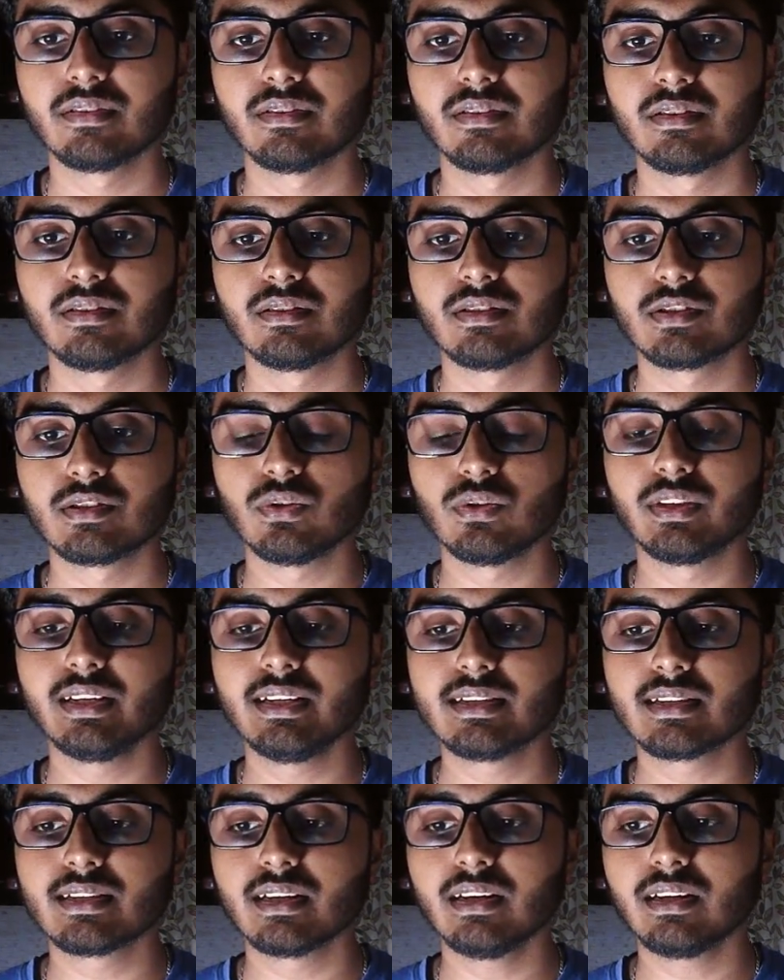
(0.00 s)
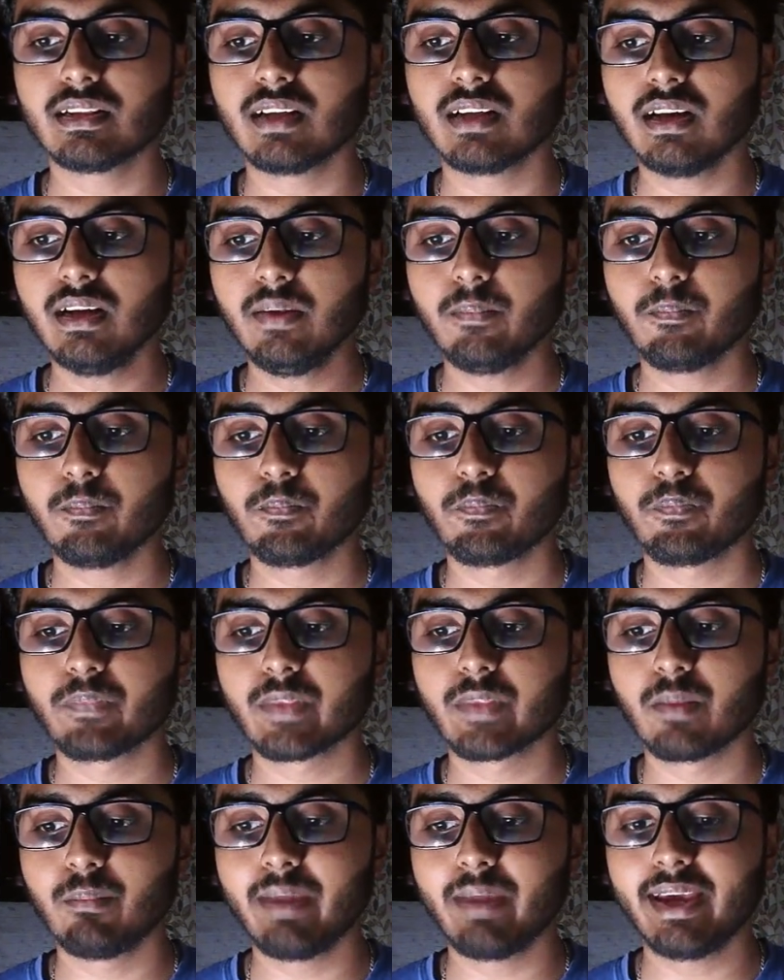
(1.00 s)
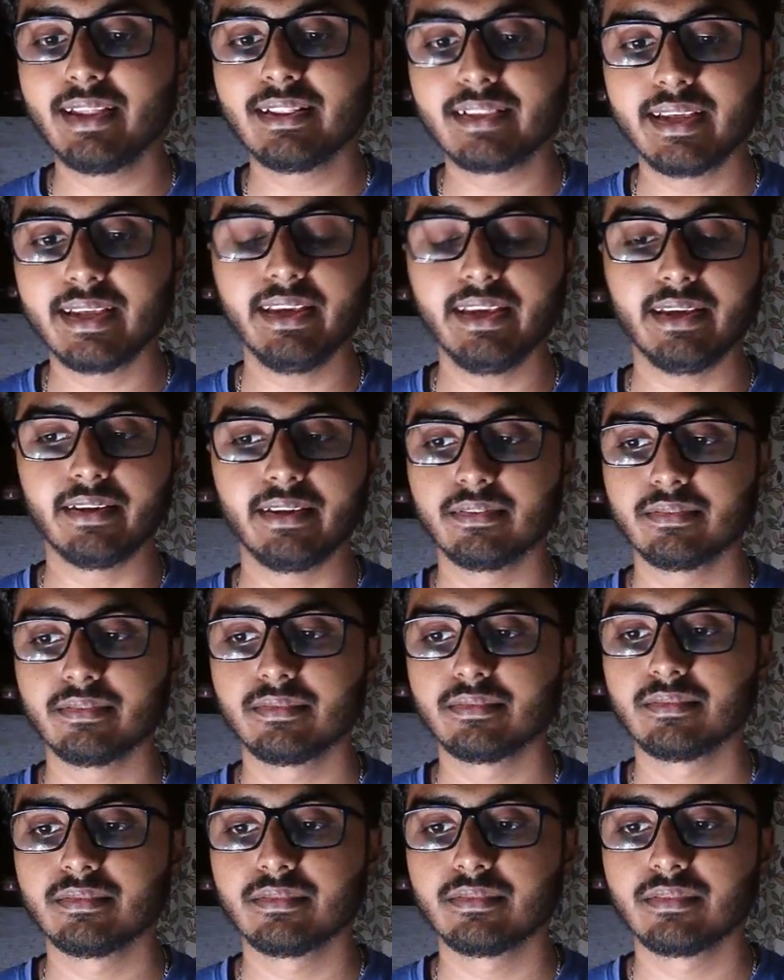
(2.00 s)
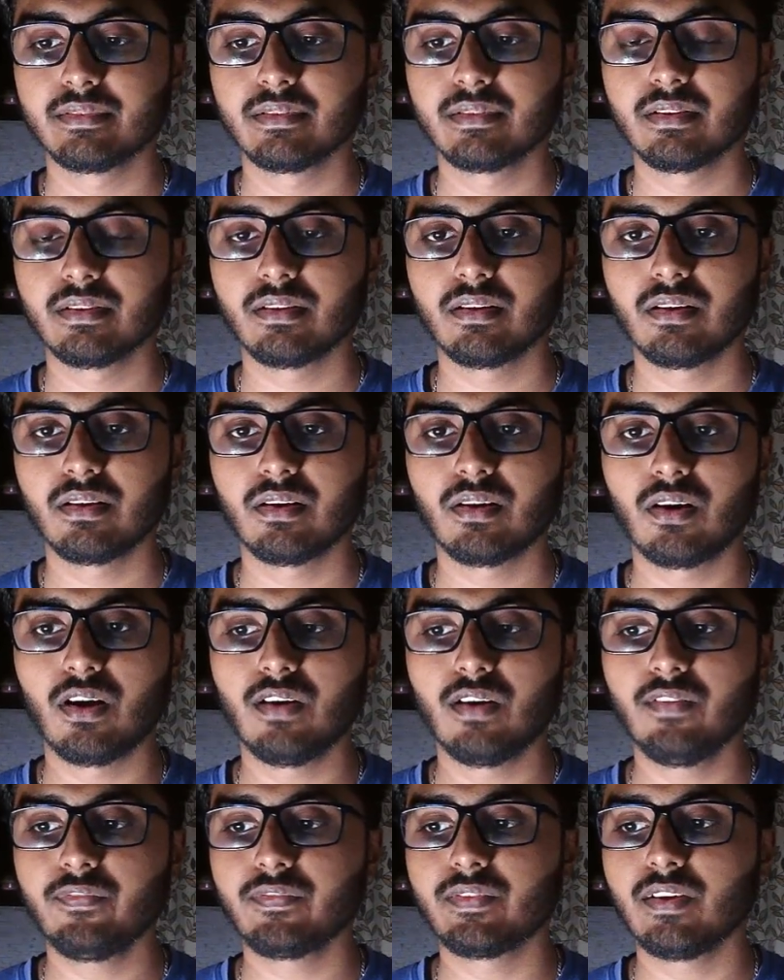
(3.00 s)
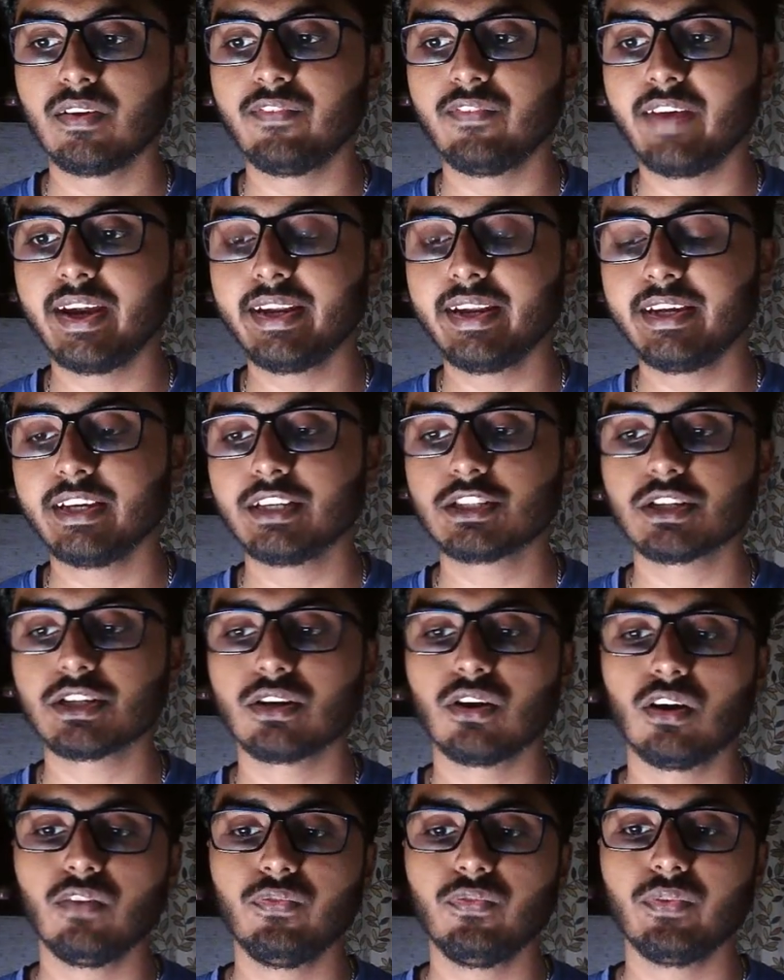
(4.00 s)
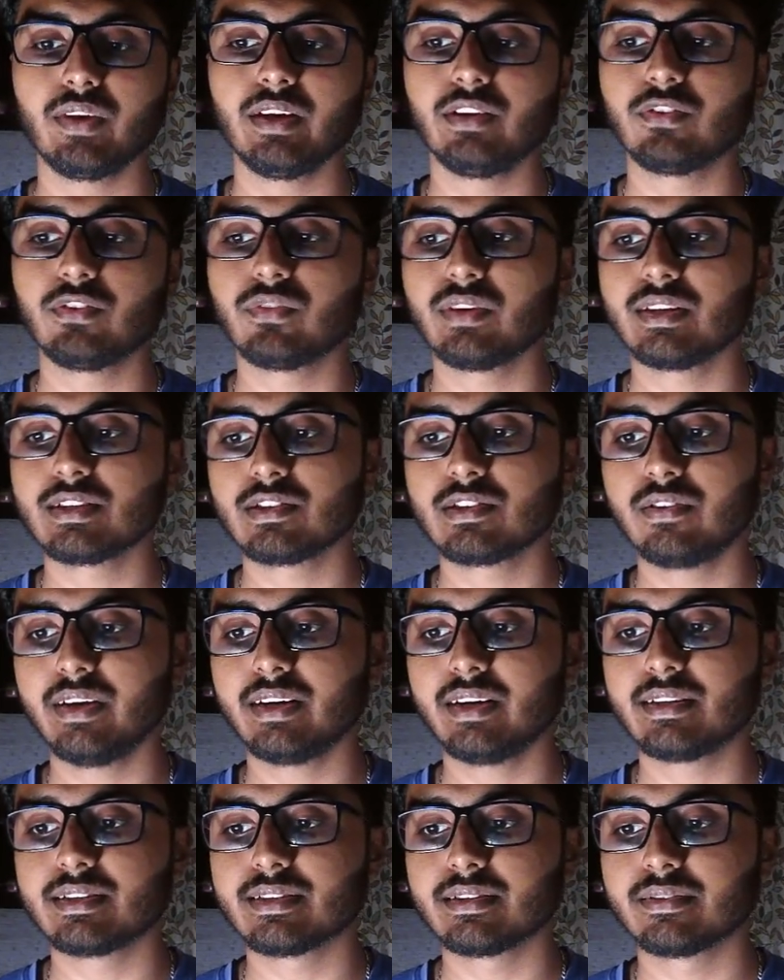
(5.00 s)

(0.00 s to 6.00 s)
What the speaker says: So these are the main thing of the variation of interest rates.